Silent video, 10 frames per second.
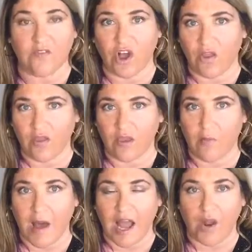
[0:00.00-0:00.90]
of calling
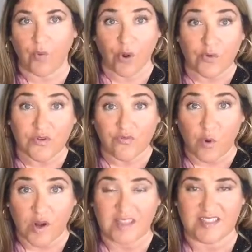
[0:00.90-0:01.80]
my Road to
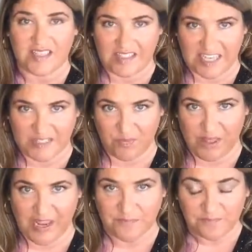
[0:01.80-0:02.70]
40 success plan.